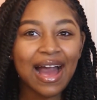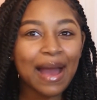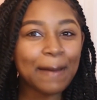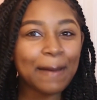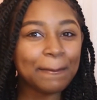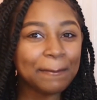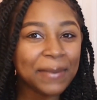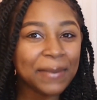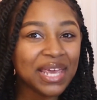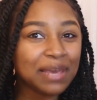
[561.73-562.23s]

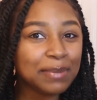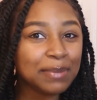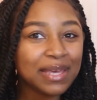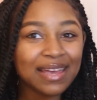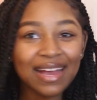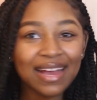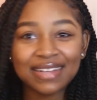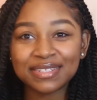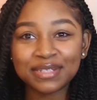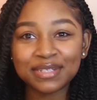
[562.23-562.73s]
maybe
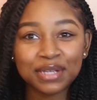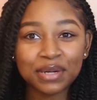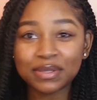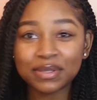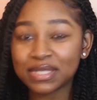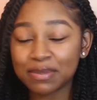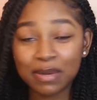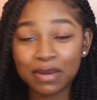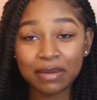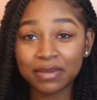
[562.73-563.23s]
I should go
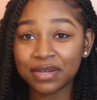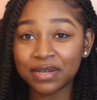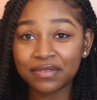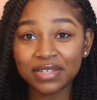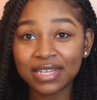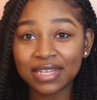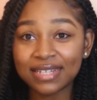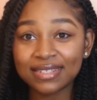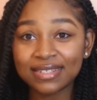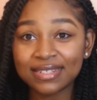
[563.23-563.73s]
into public
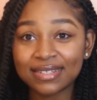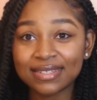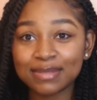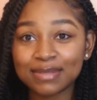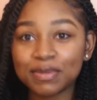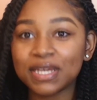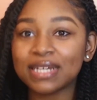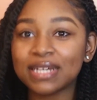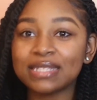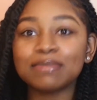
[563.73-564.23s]
relations,
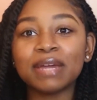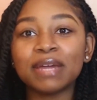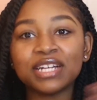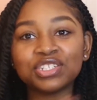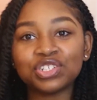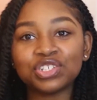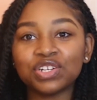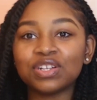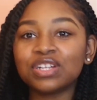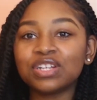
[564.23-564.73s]
because my
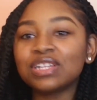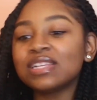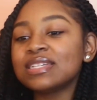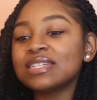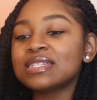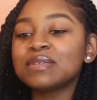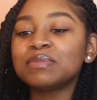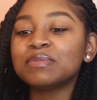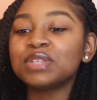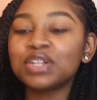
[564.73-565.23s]

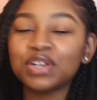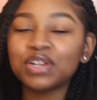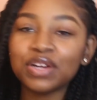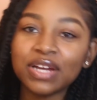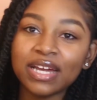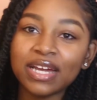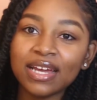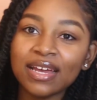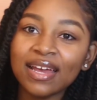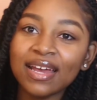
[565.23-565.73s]
journalism
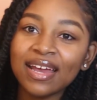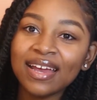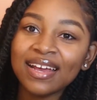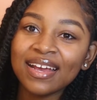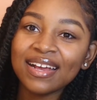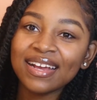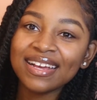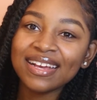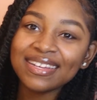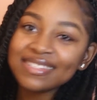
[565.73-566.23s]
degree
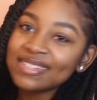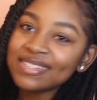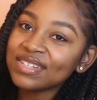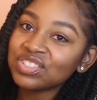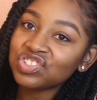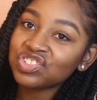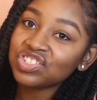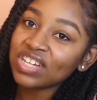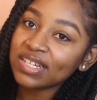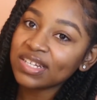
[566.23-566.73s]
isn't
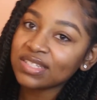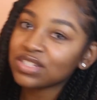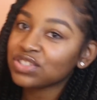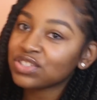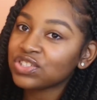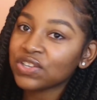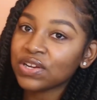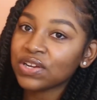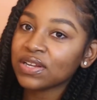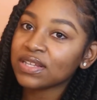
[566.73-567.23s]
just a
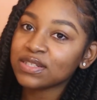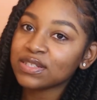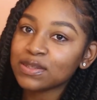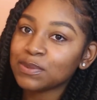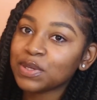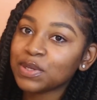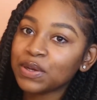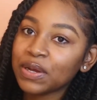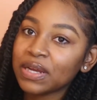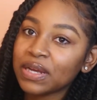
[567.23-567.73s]
journalism
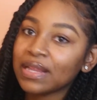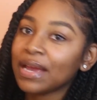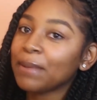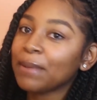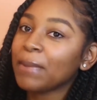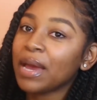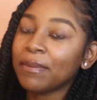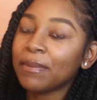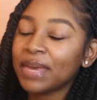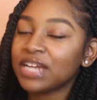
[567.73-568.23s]
degree. Like,
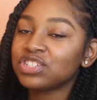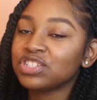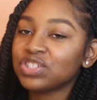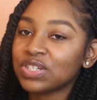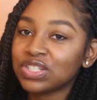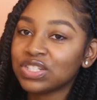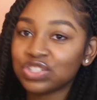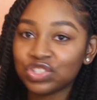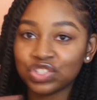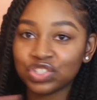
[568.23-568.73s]
my major
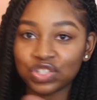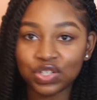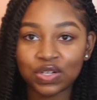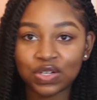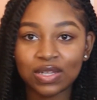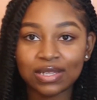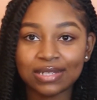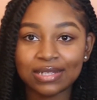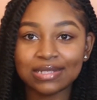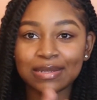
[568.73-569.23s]
is
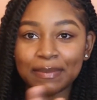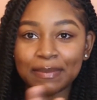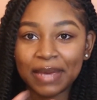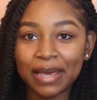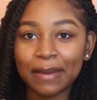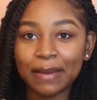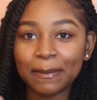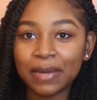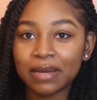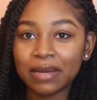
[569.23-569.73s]
journalism
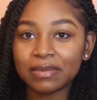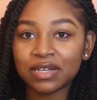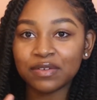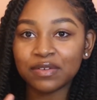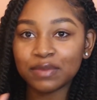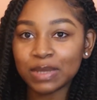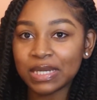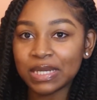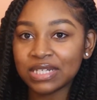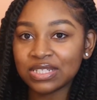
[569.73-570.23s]
and public
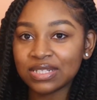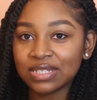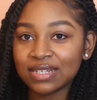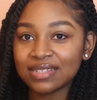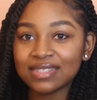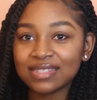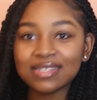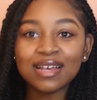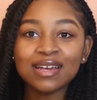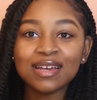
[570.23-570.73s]

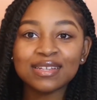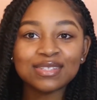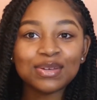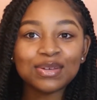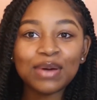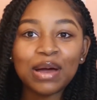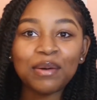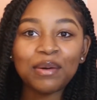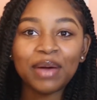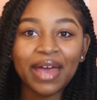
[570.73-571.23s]
relations. So
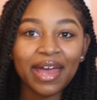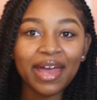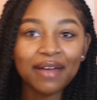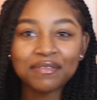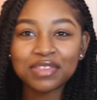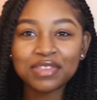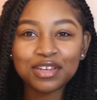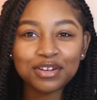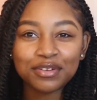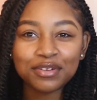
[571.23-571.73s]
I'll
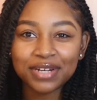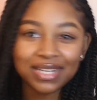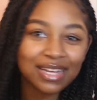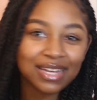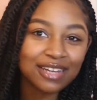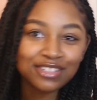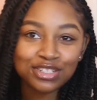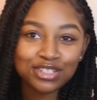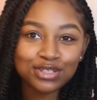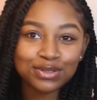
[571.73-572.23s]
have the
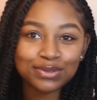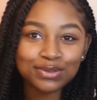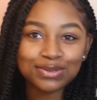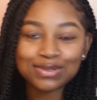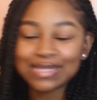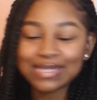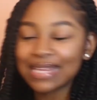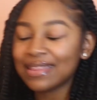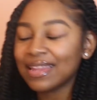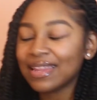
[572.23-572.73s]

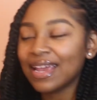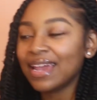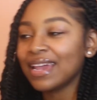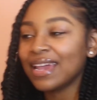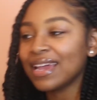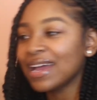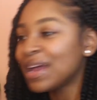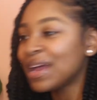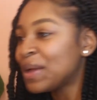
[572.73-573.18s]
credentials, and like,